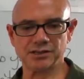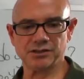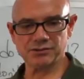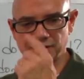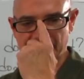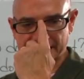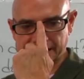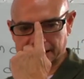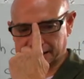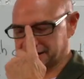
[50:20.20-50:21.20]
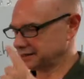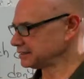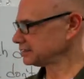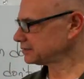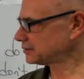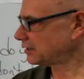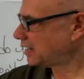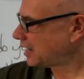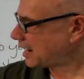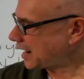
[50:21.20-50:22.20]
you like. So
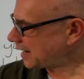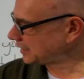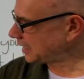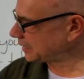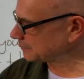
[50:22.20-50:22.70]
I like